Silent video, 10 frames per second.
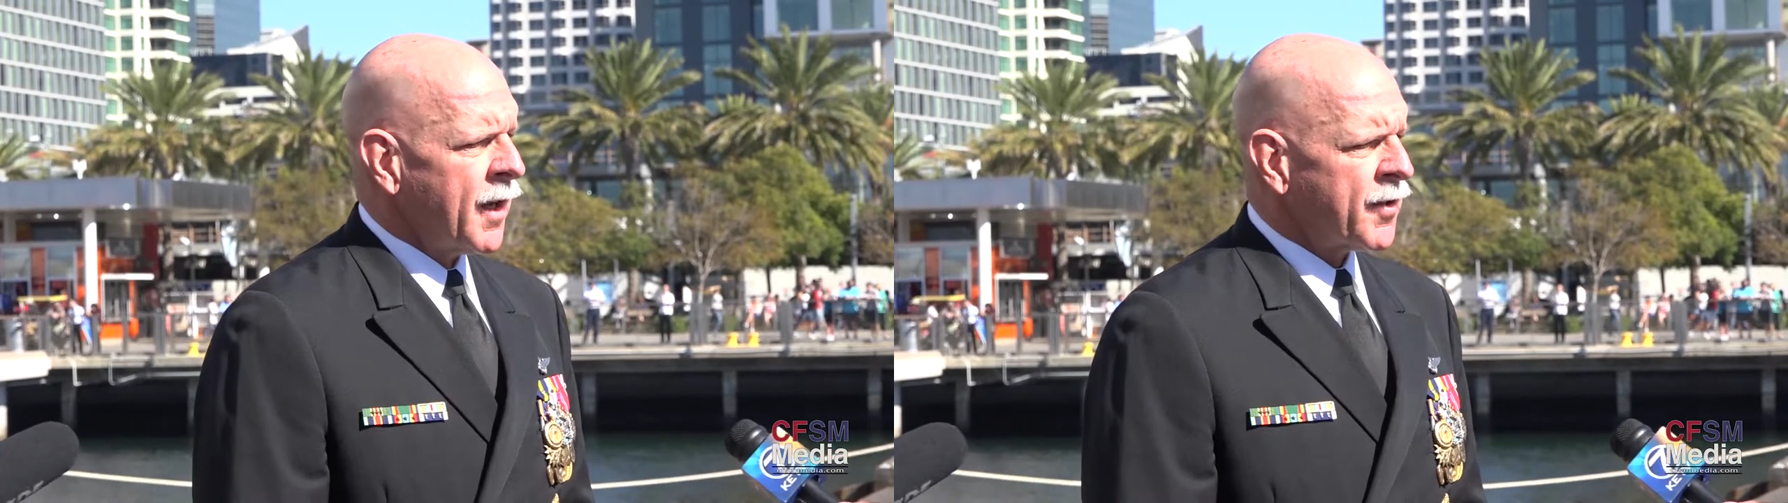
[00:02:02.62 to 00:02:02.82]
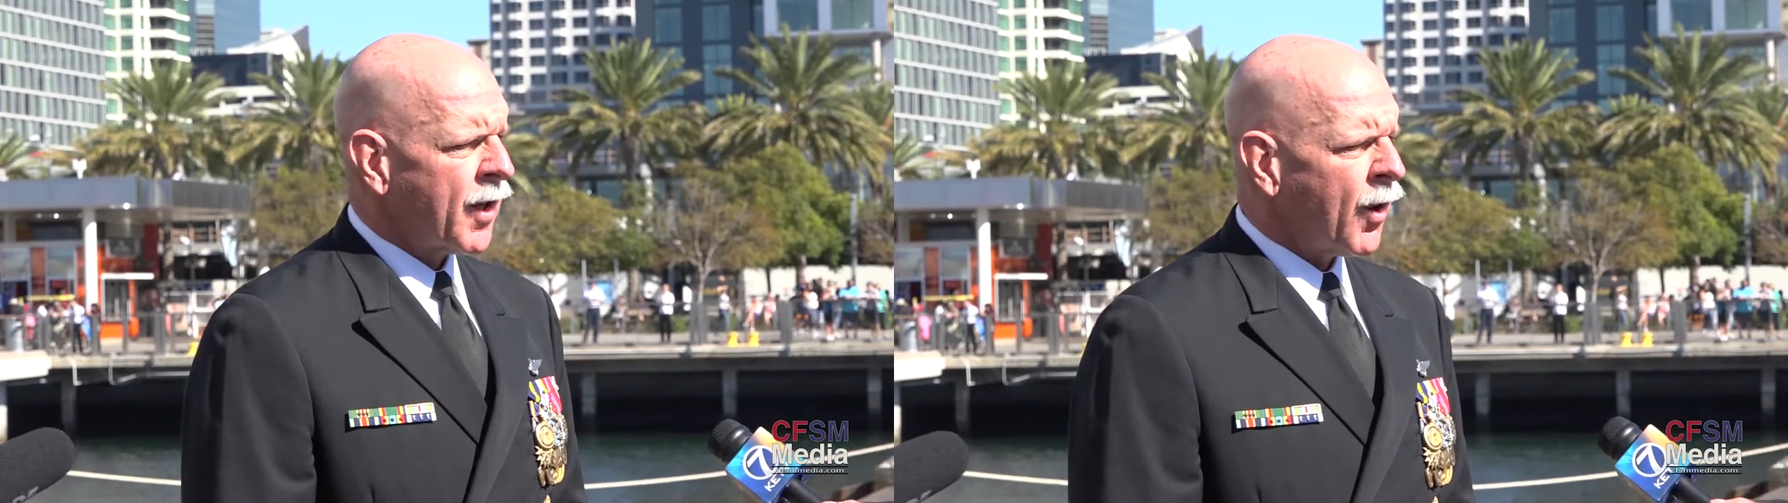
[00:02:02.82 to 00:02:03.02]

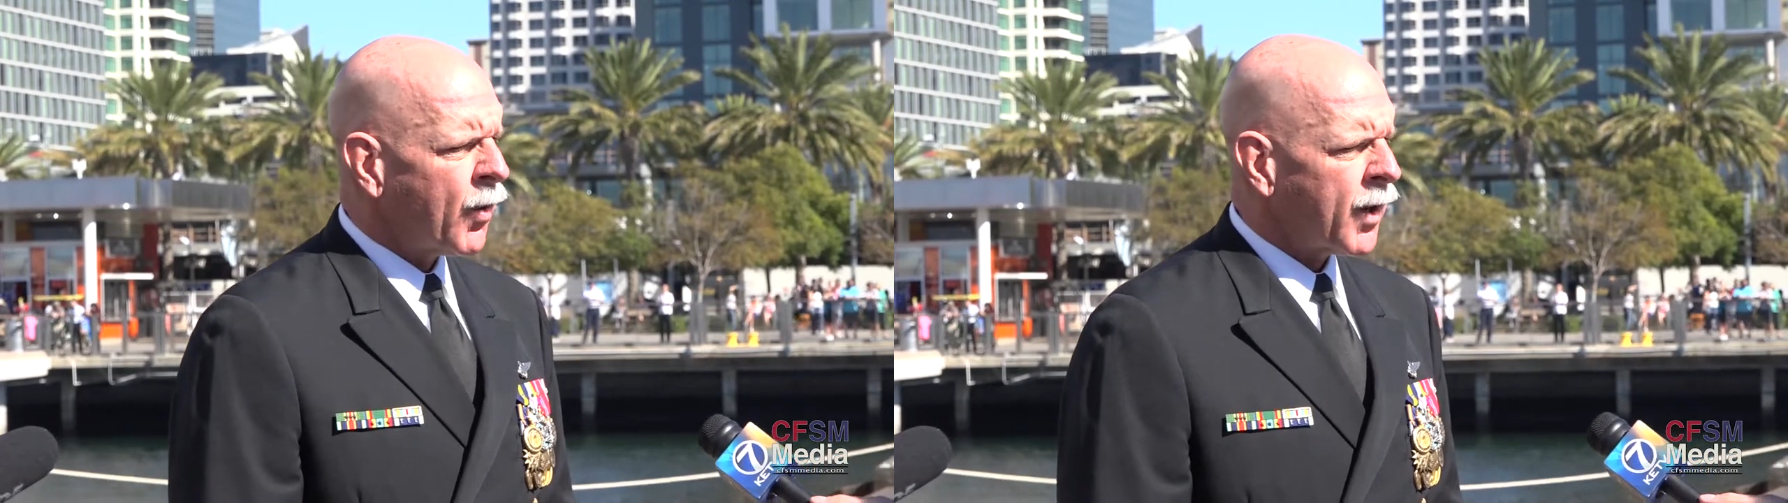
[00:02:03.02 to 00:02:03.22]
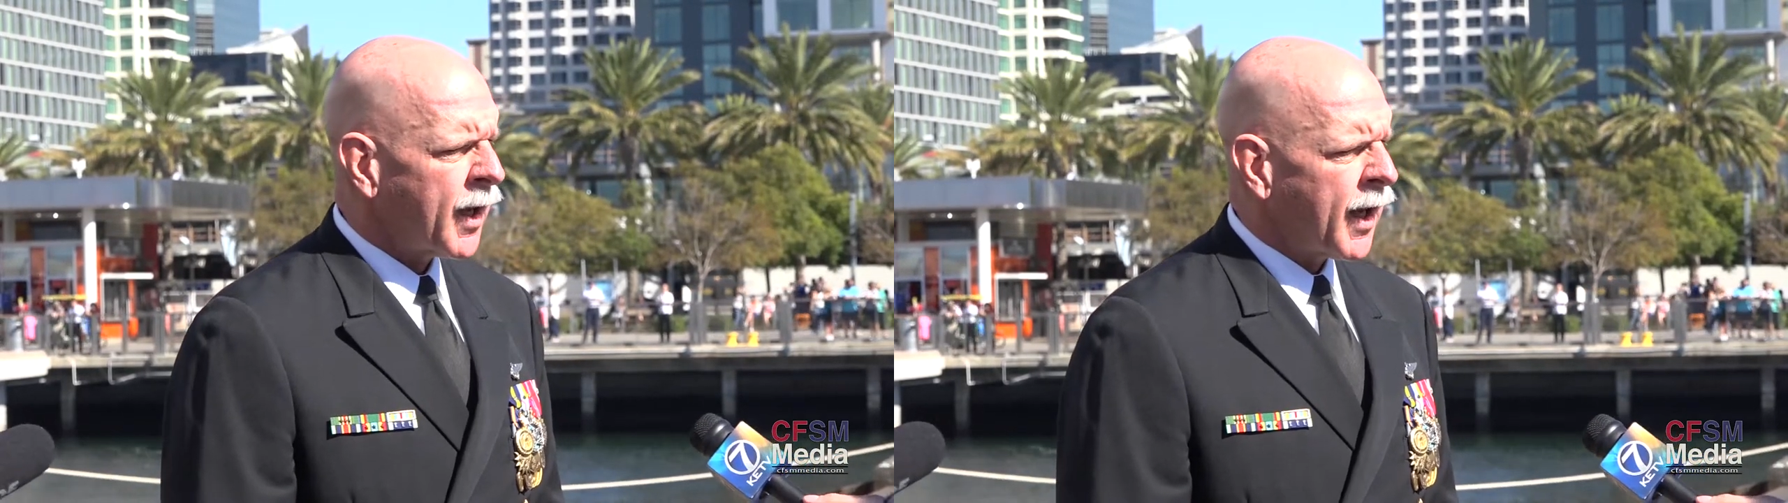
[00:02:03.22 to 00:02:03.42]

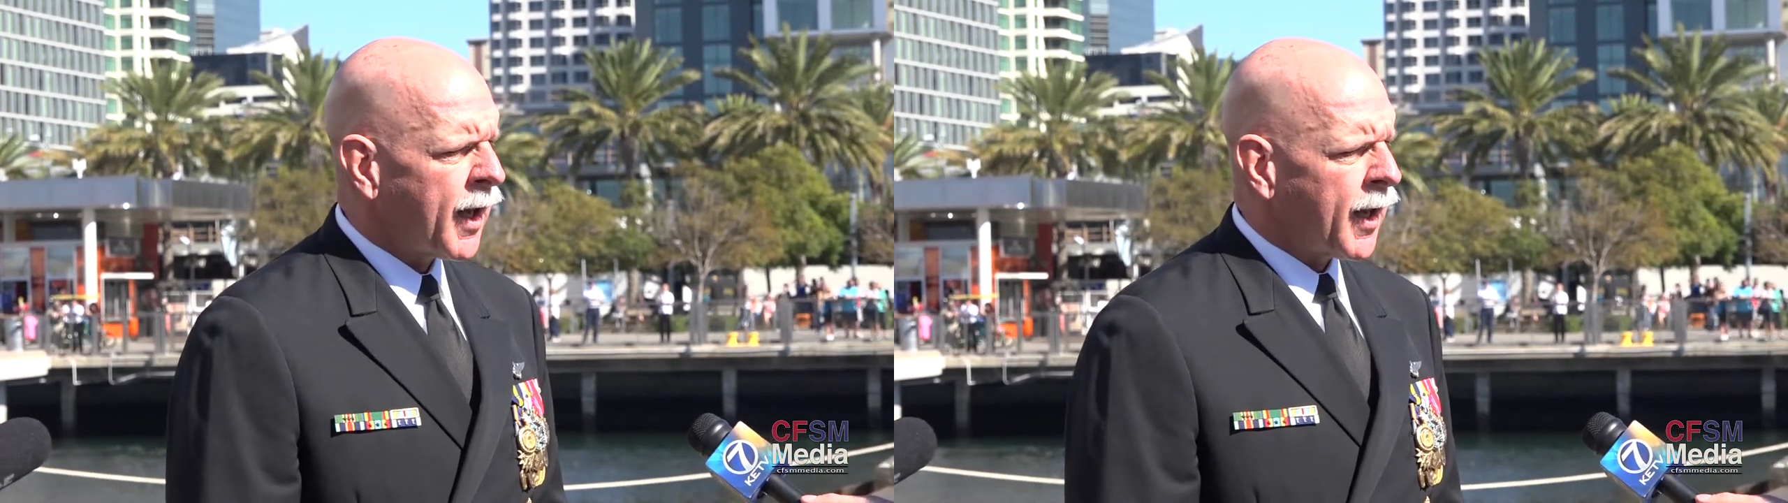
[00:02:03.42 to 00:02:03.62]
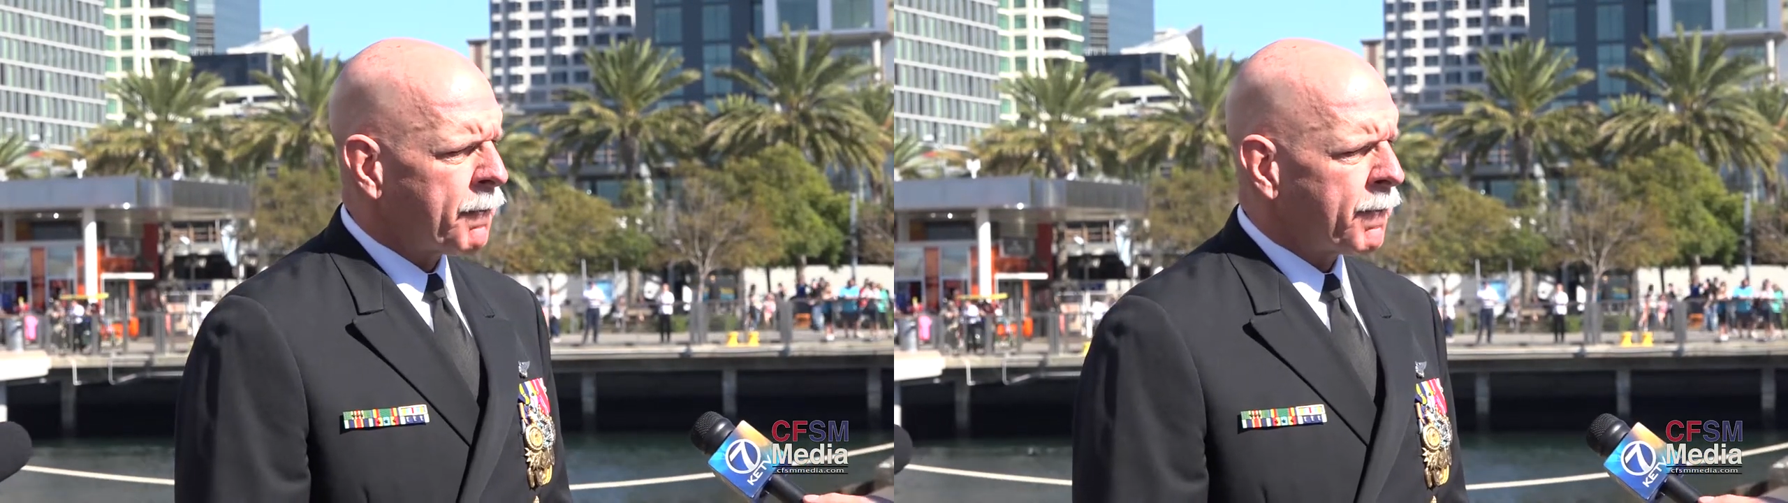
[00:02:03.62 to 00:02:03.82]
So
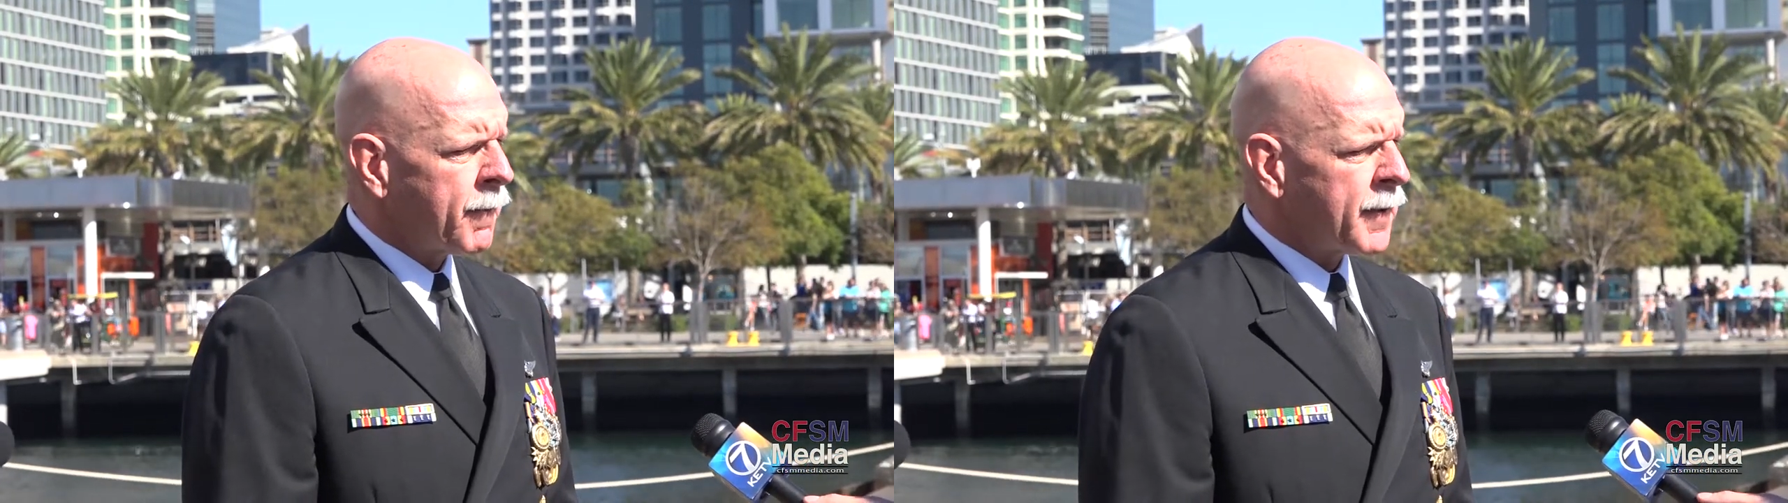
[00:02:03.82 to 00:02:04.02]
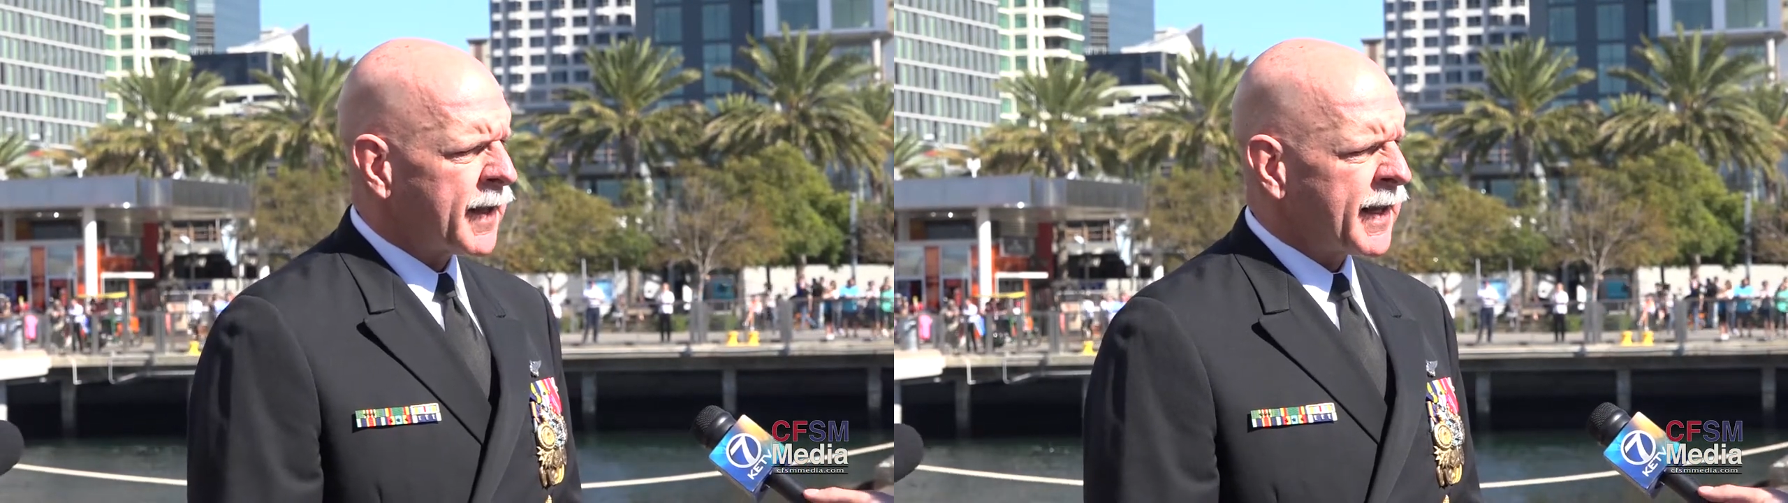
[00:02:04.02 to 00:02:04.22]

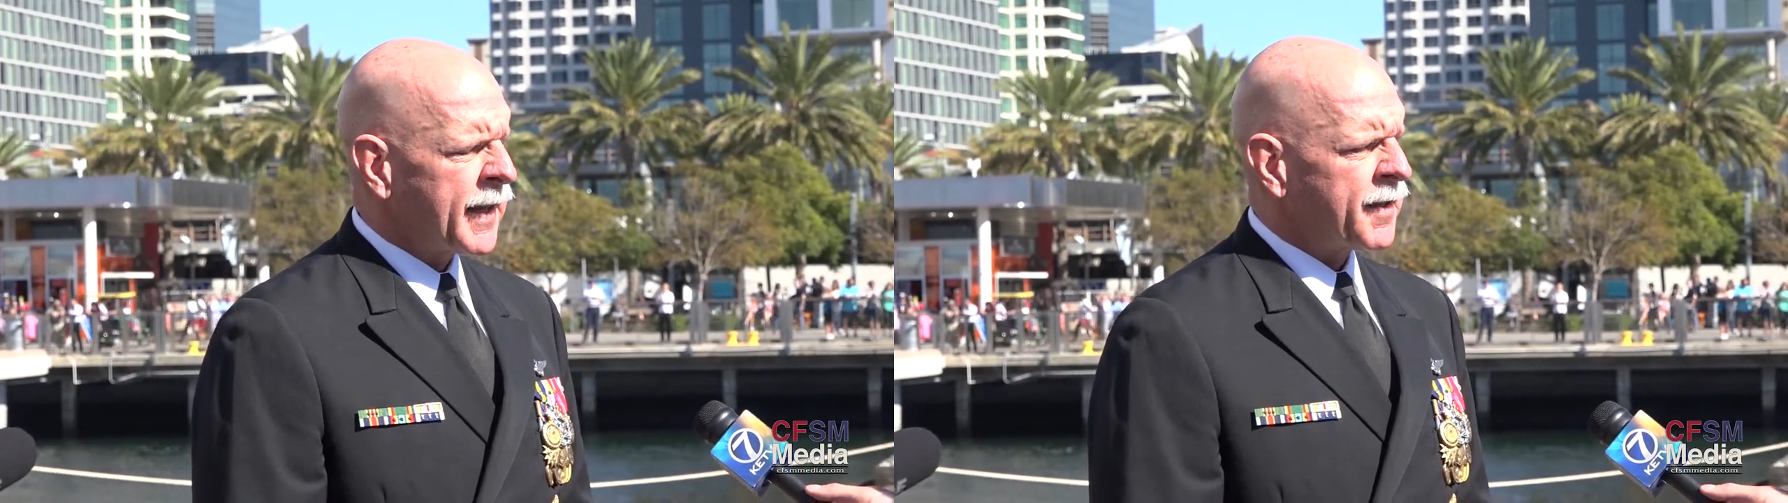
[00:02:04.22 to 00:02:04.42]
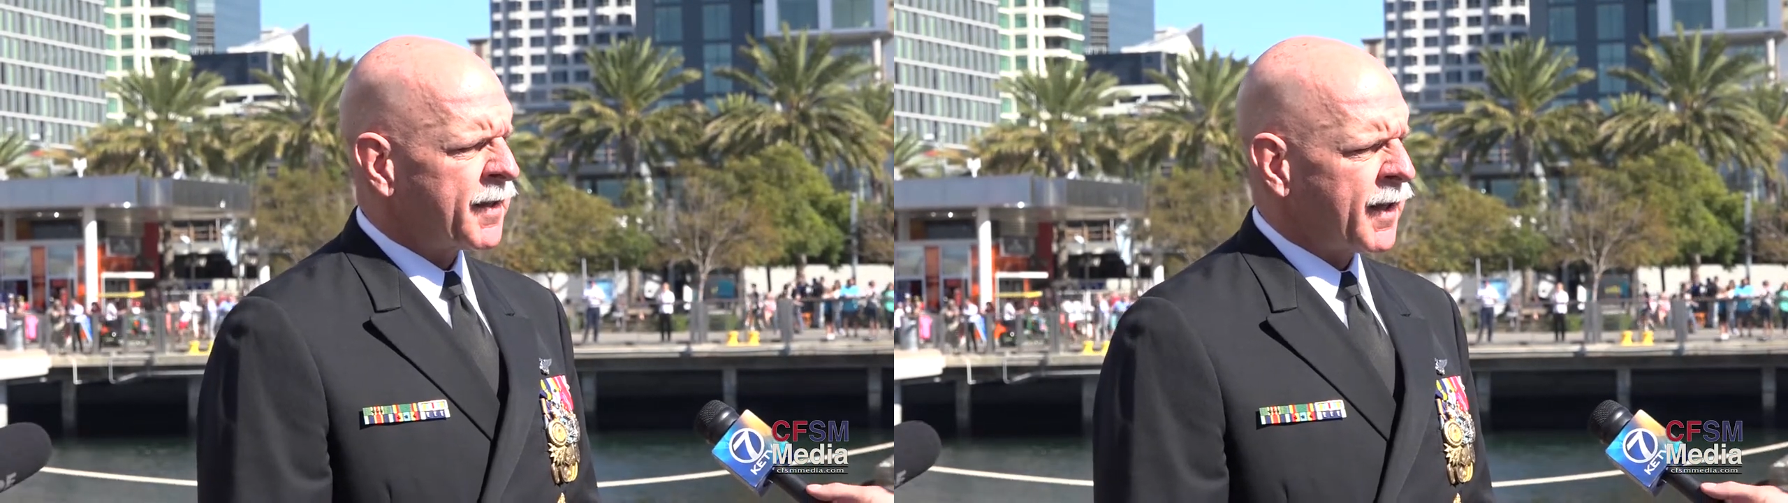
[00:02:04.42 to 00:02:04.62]
that